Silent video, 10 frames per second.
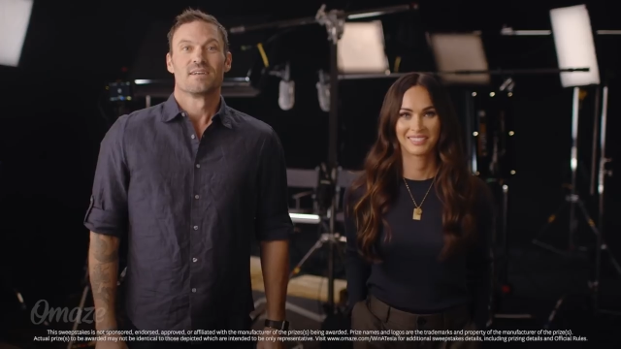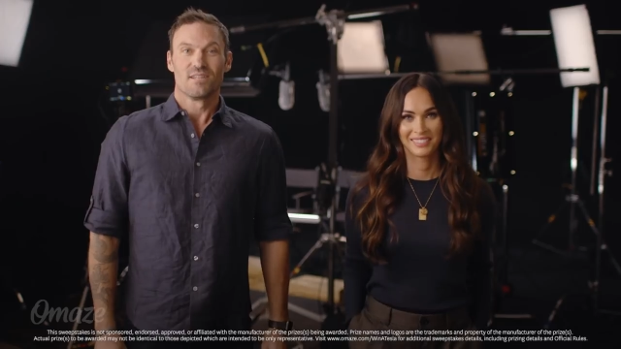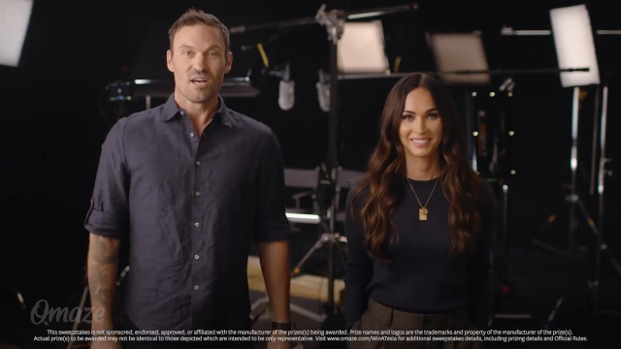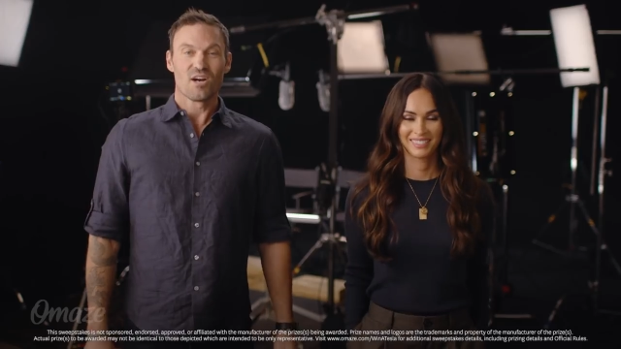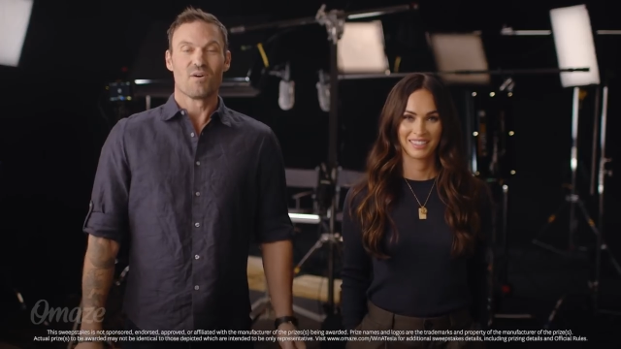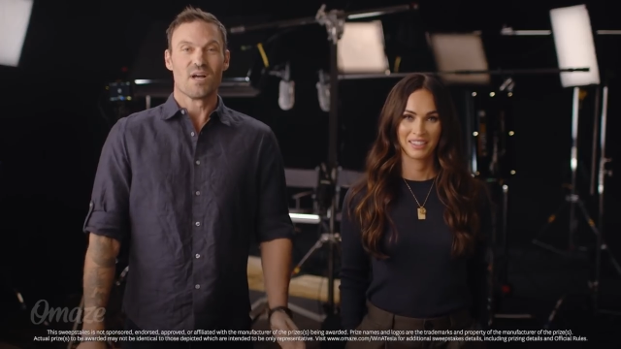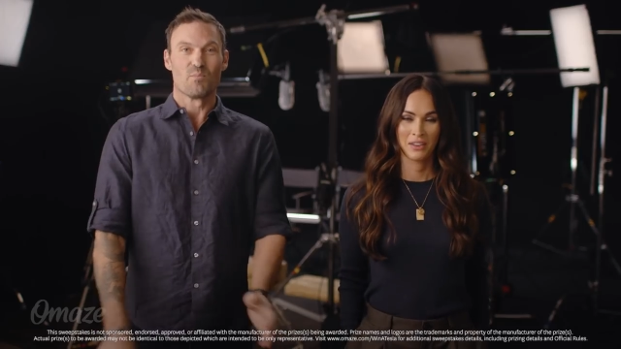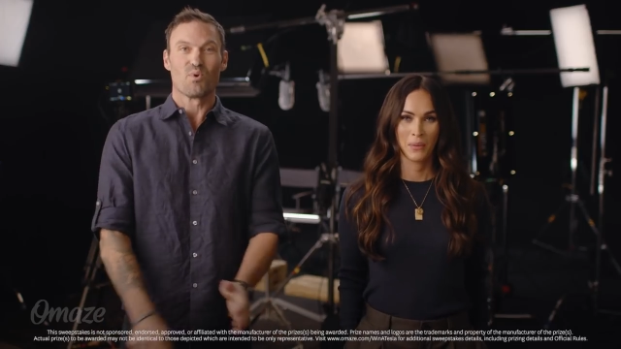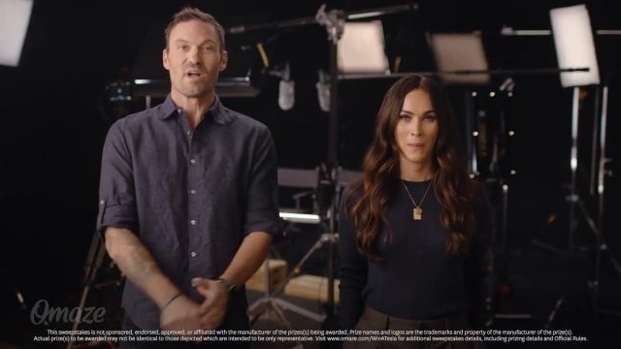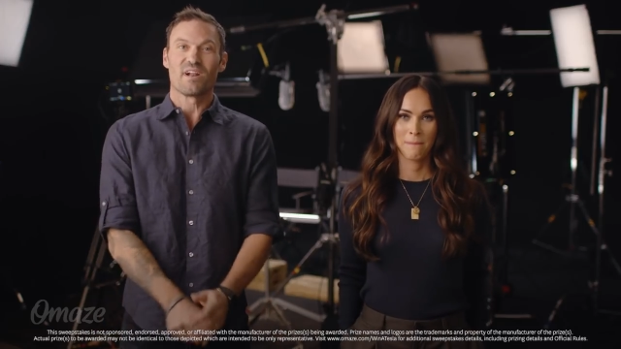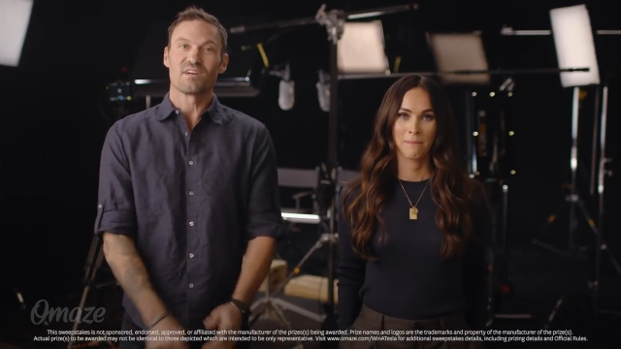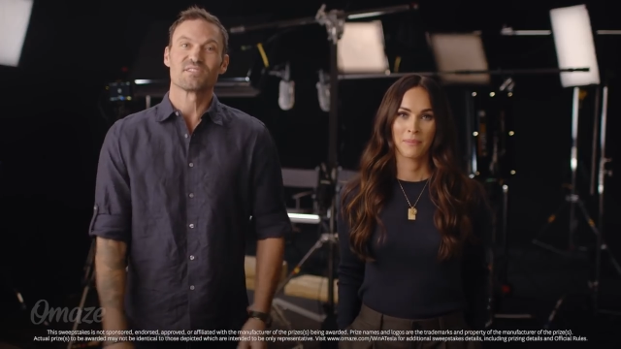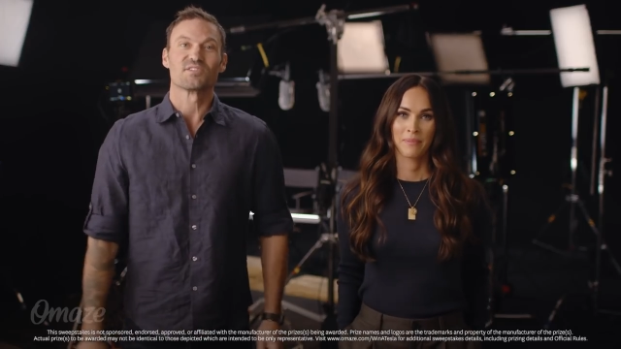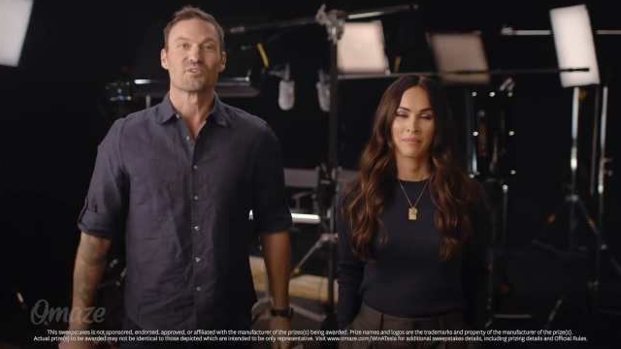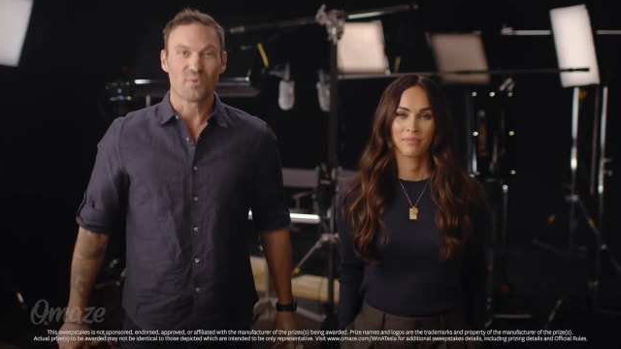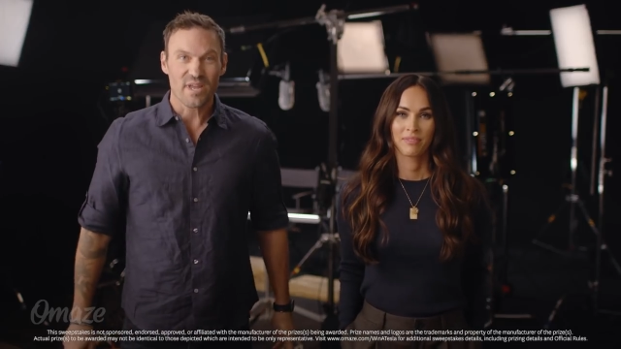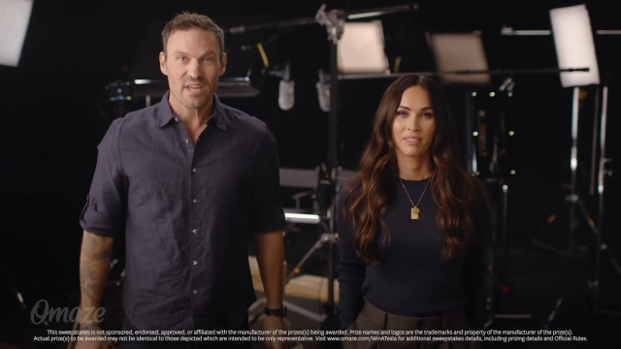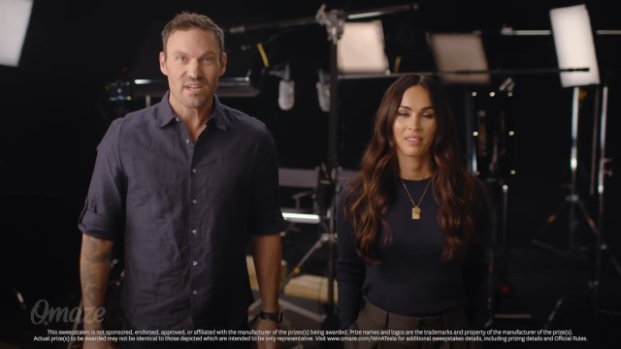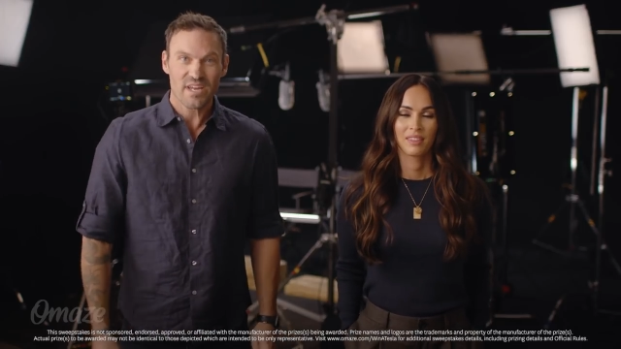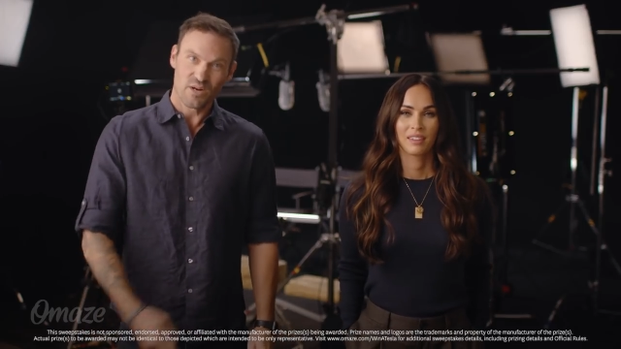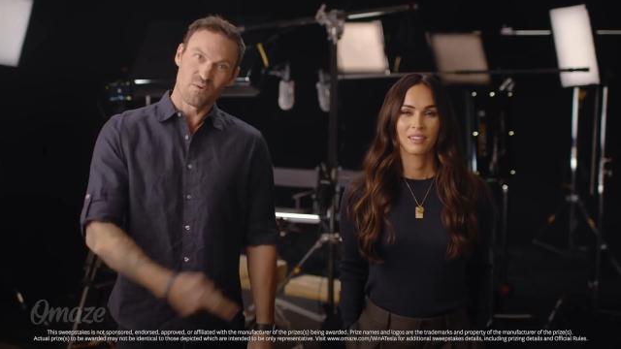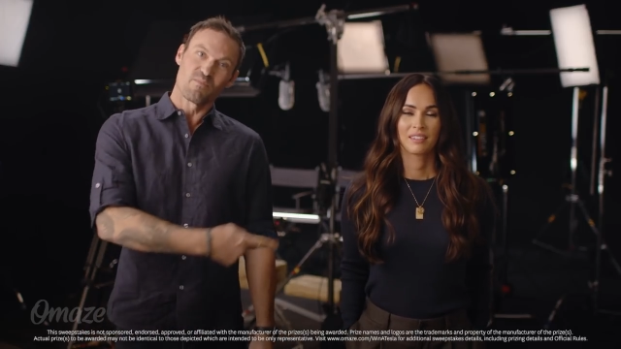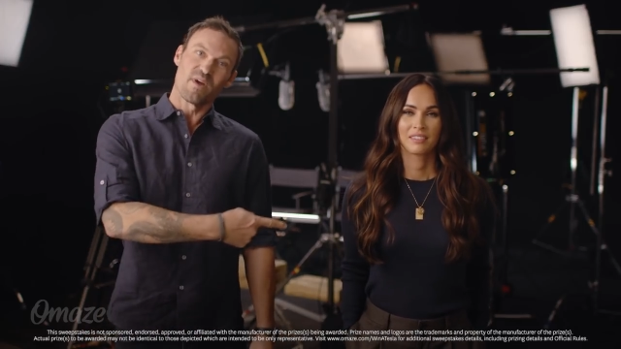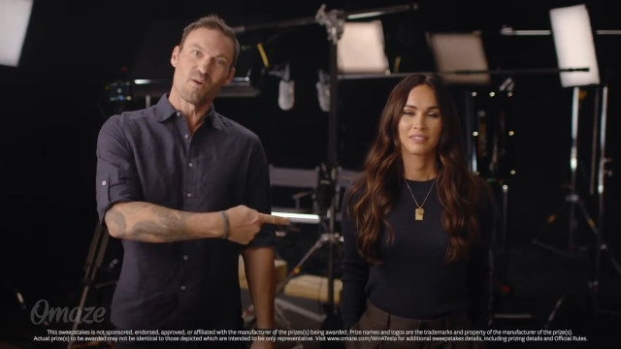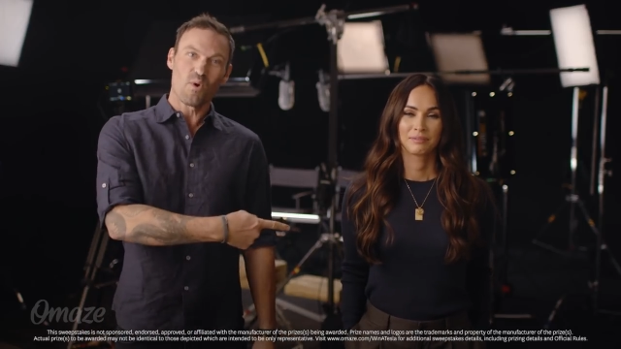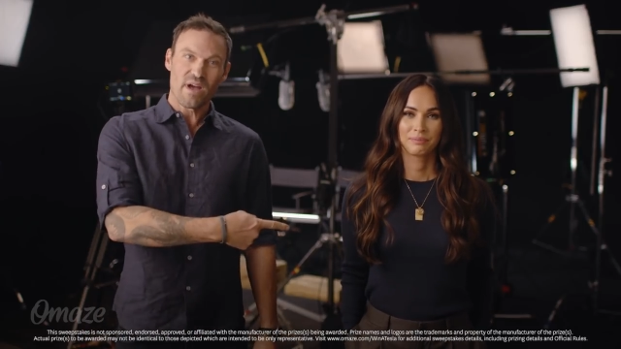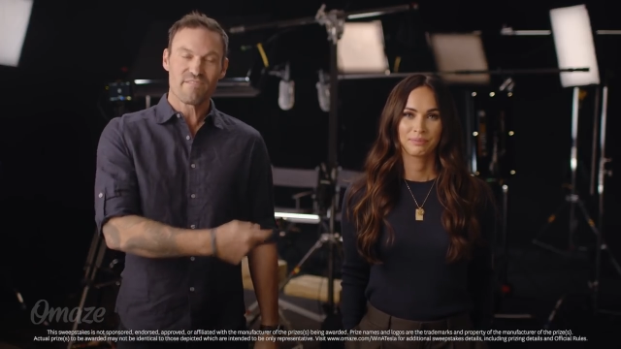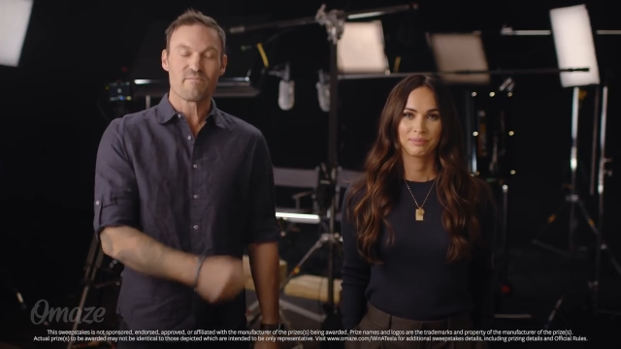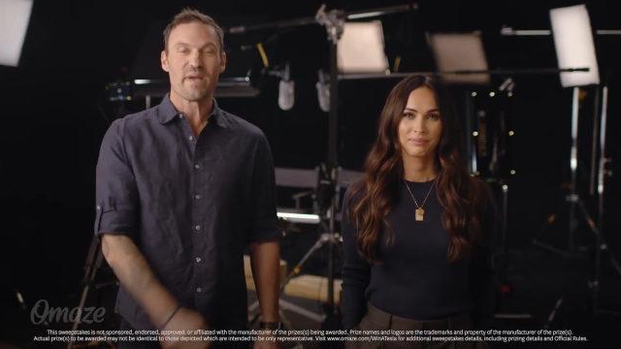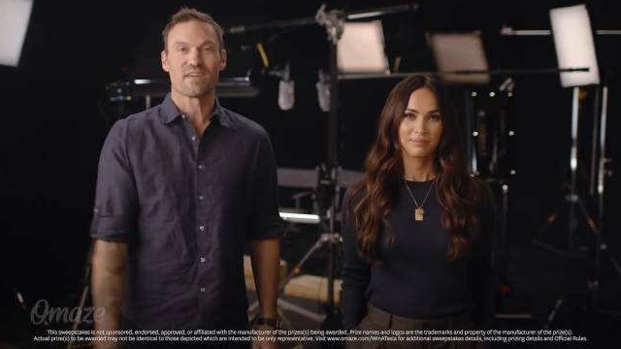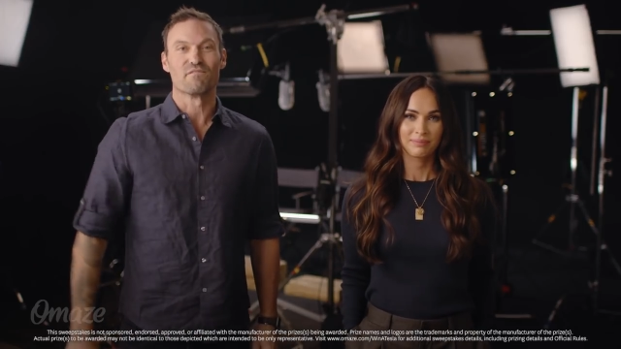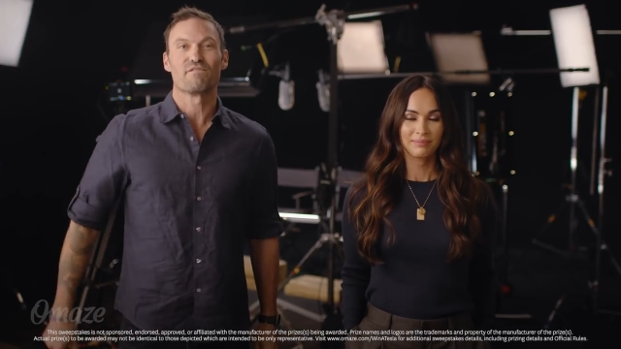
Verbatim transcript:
Speaker 1: Hello, I am Brian Austin Green here with my wife, Megan